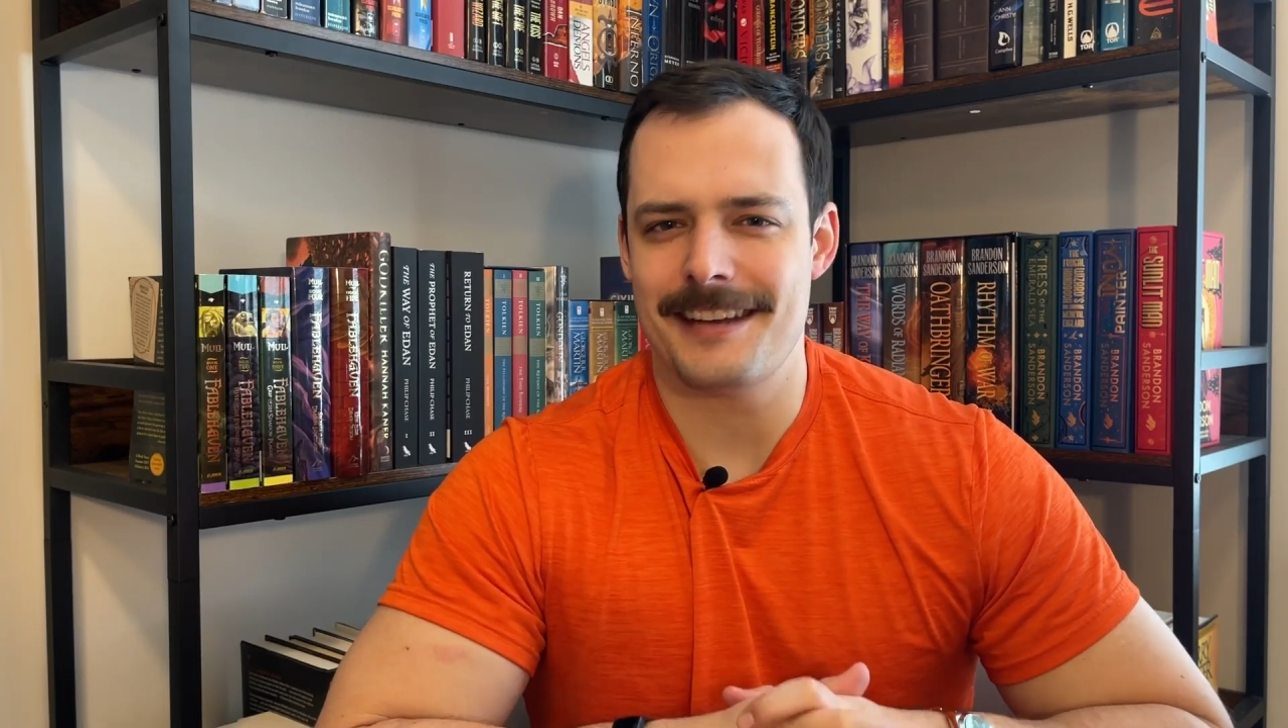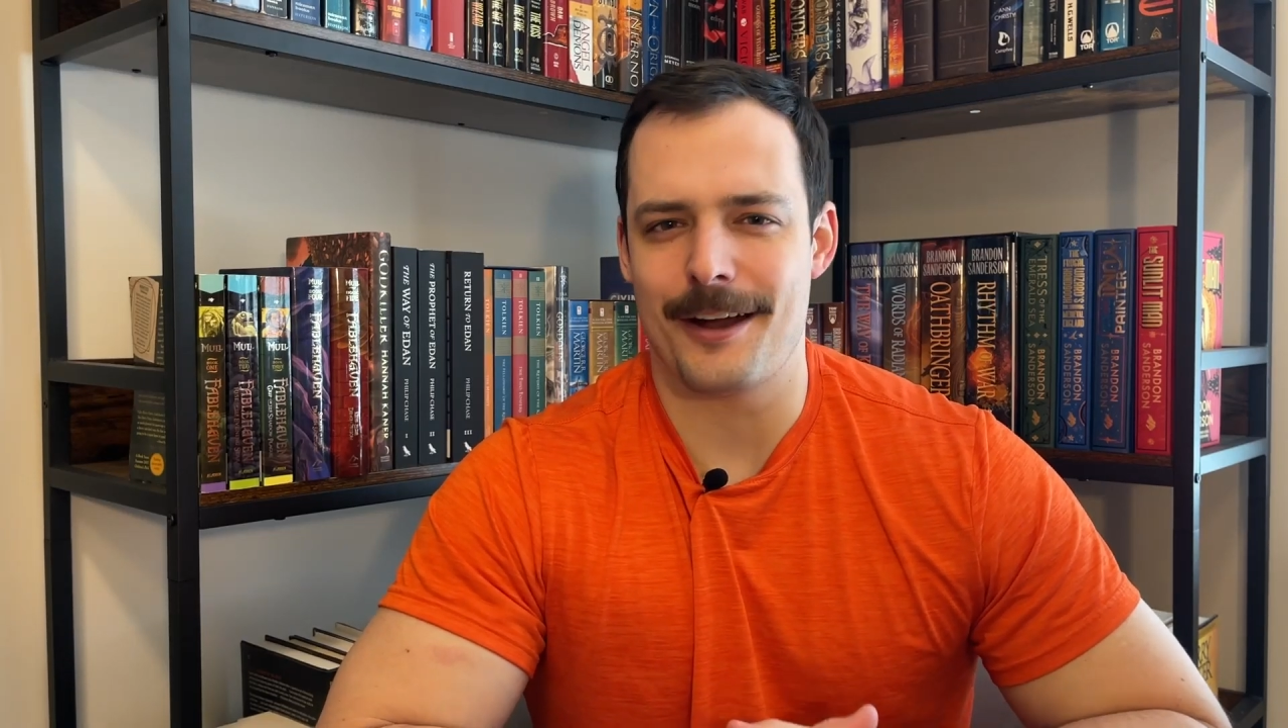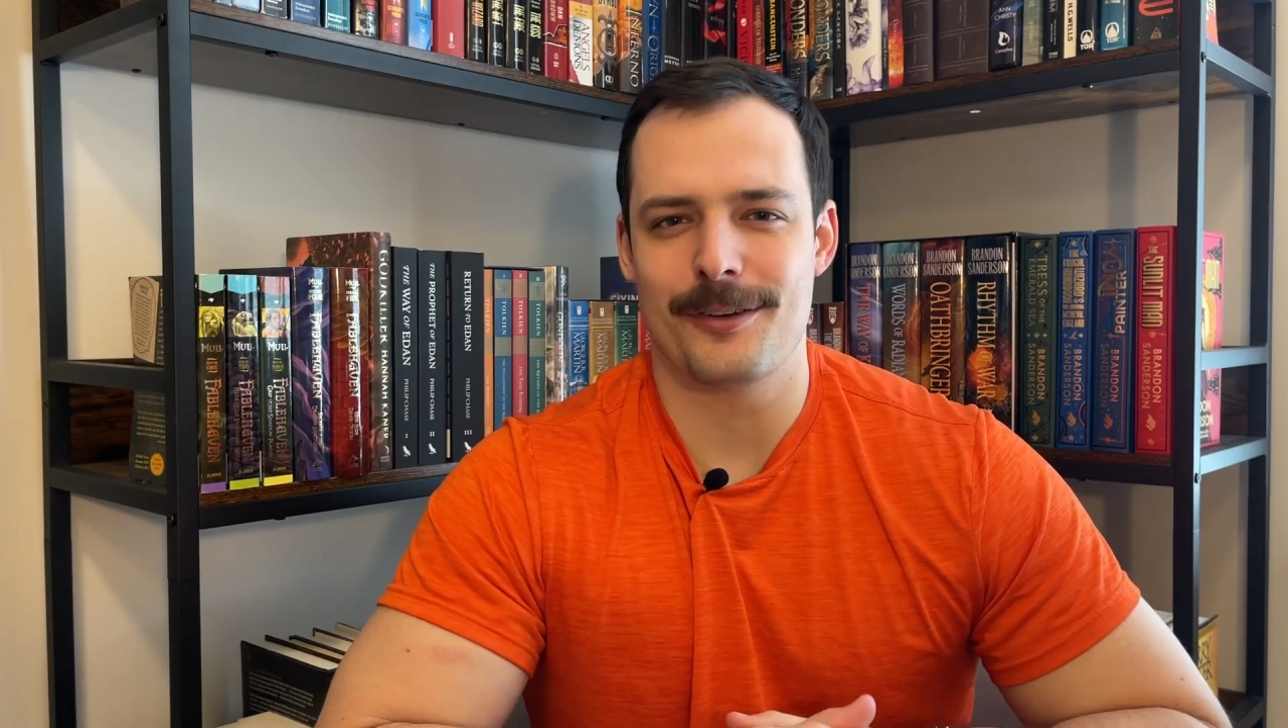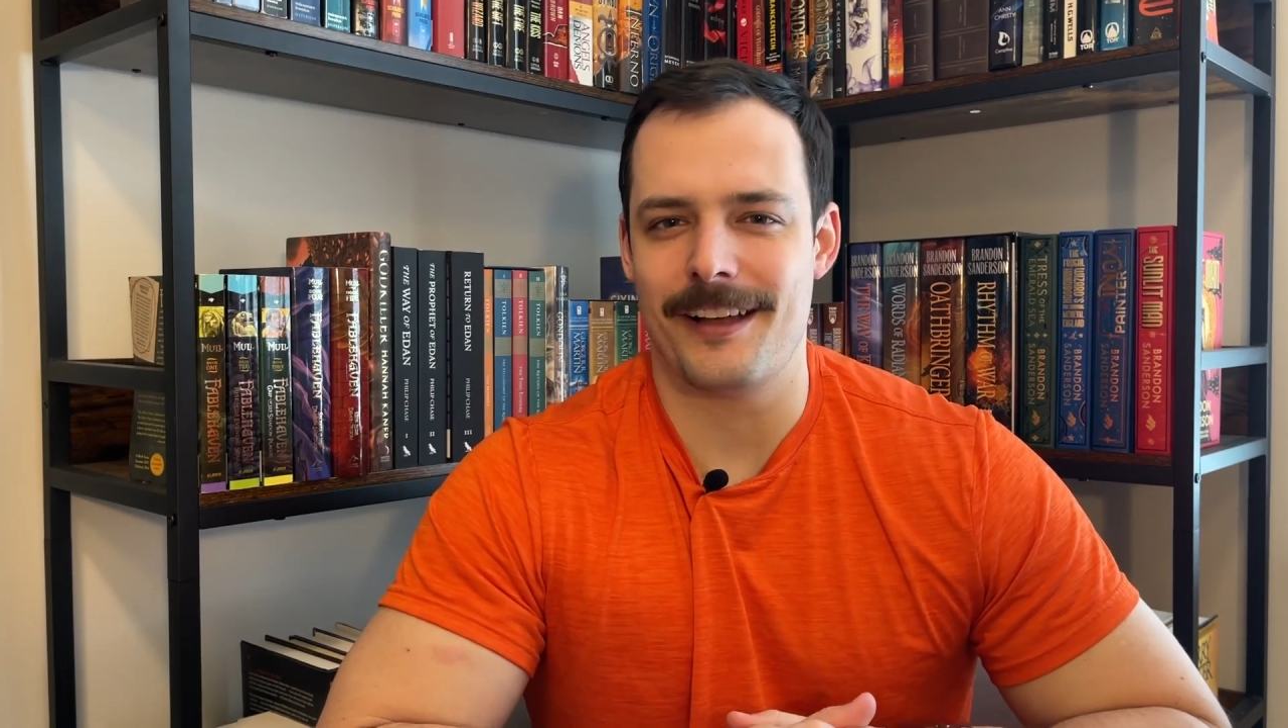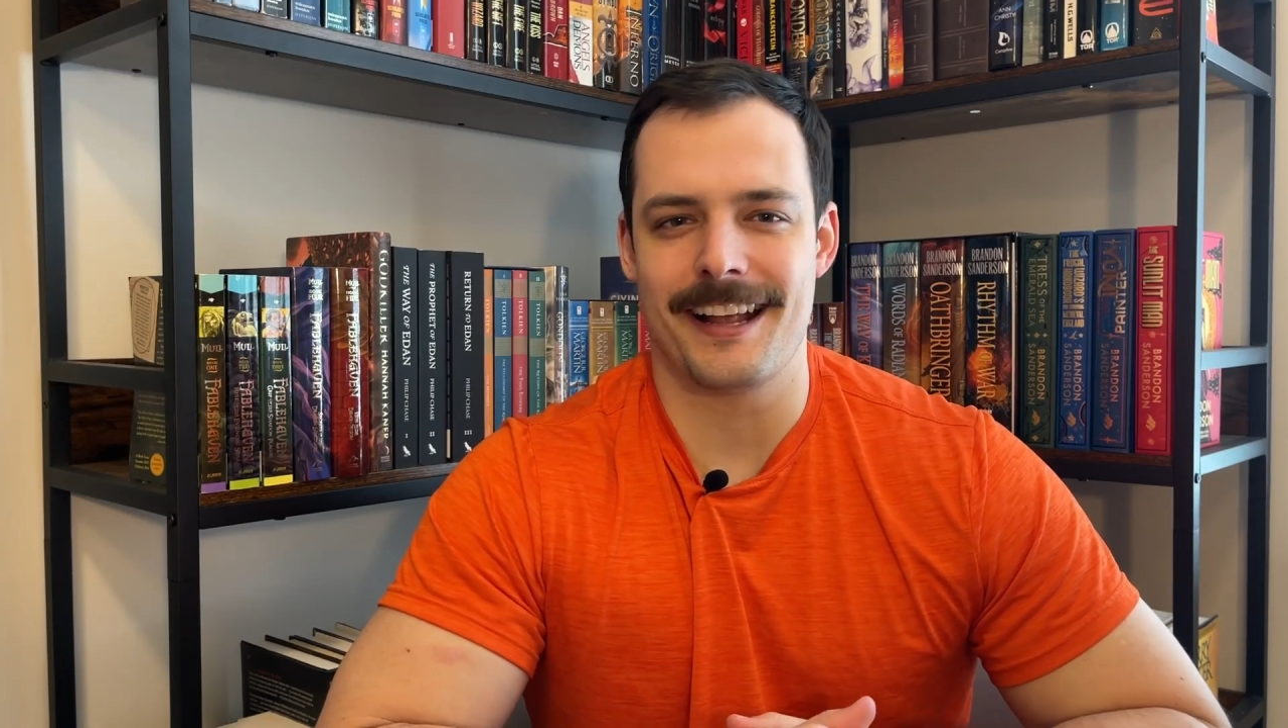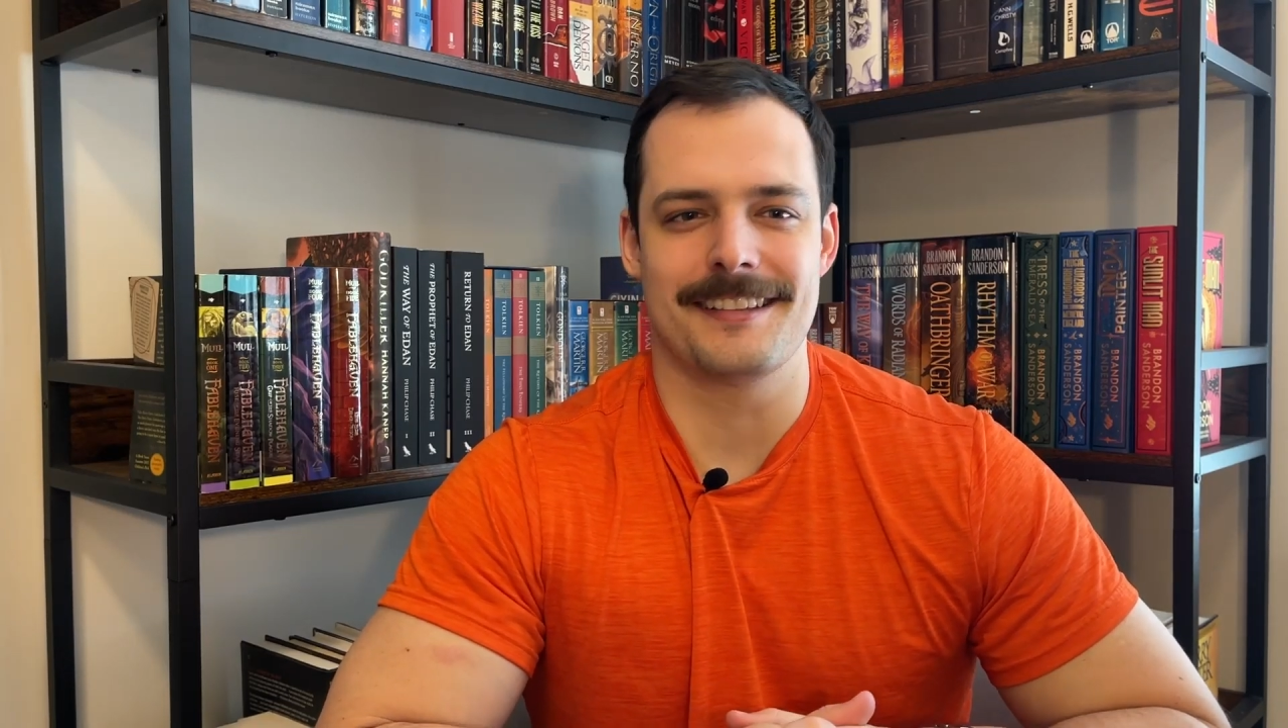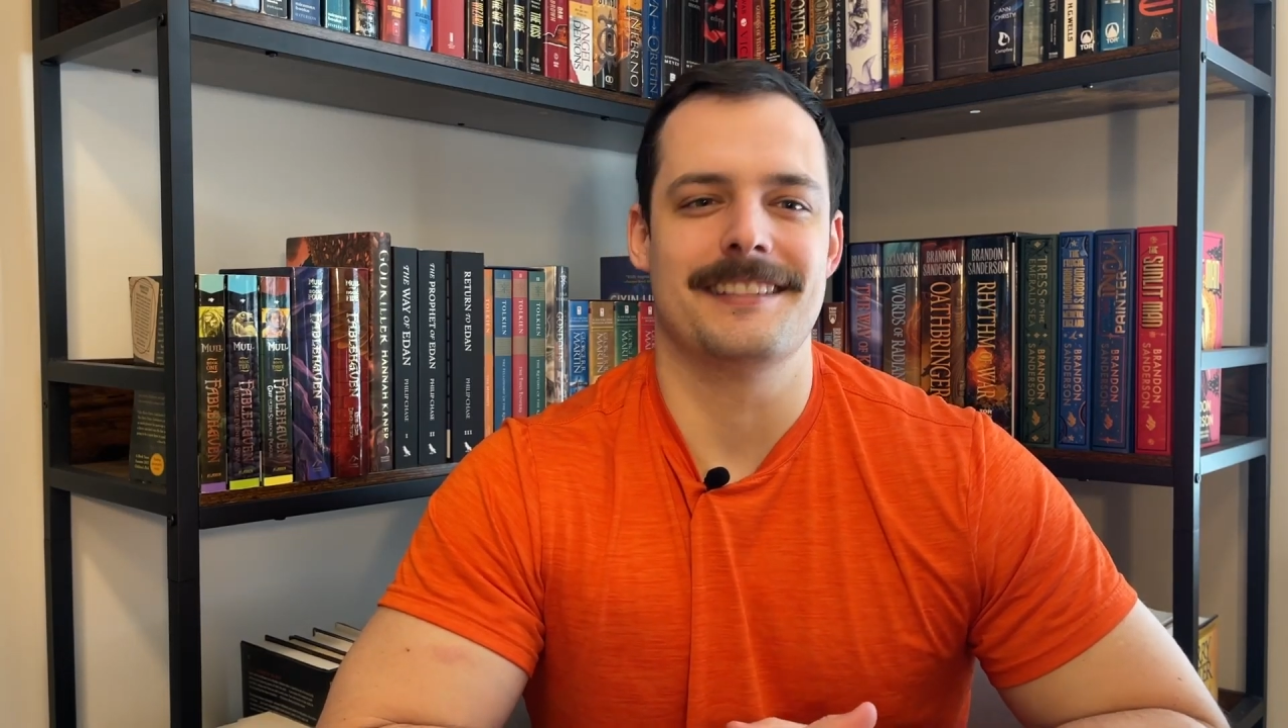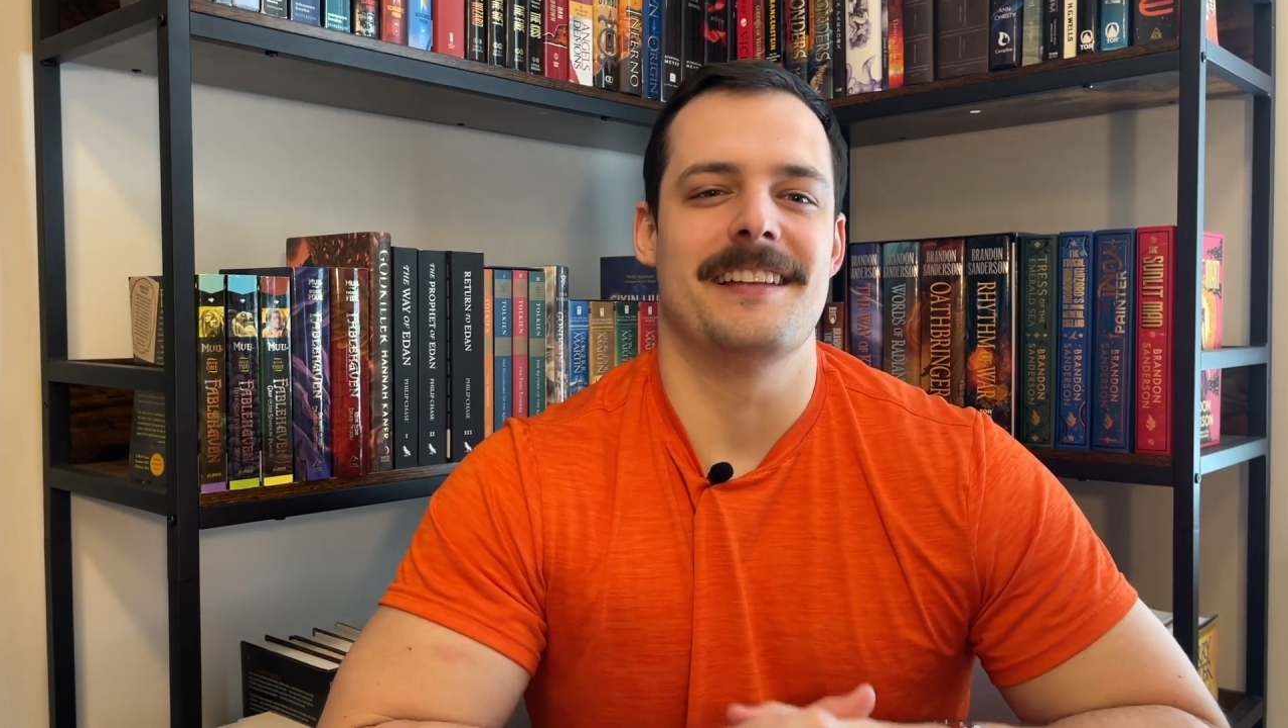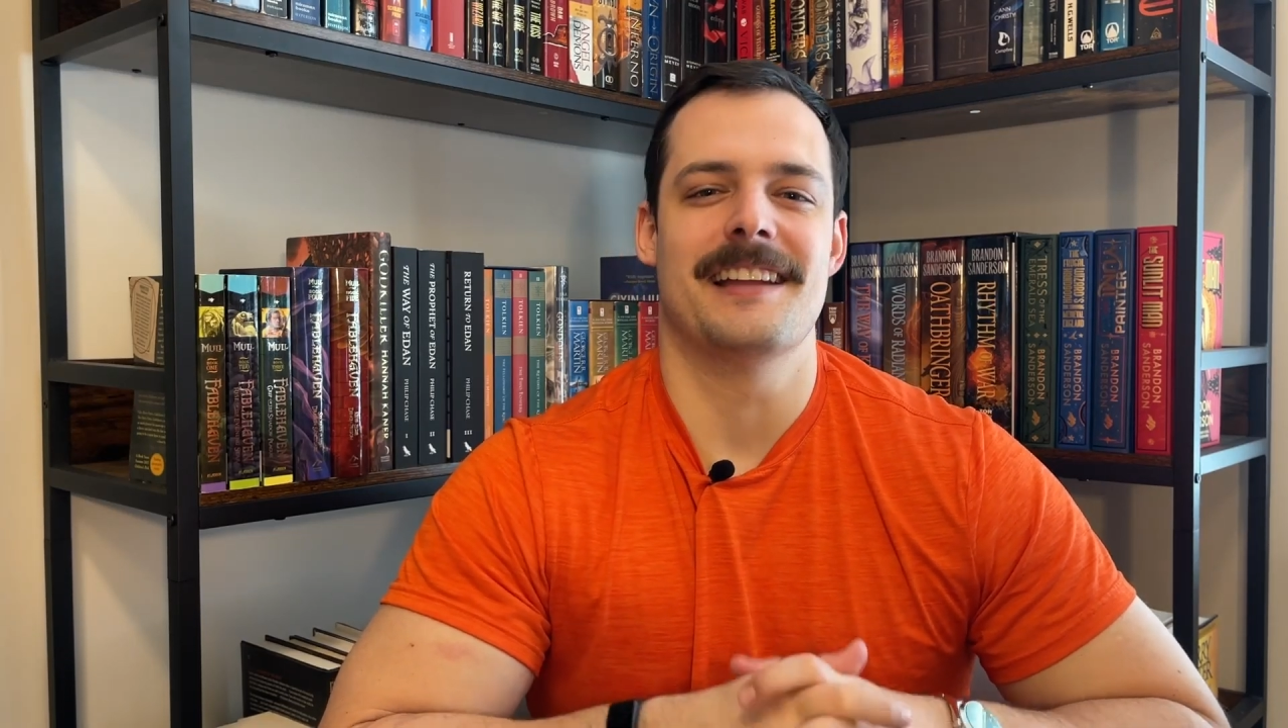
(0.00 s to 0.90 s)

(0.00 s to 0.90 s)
terrifying at the same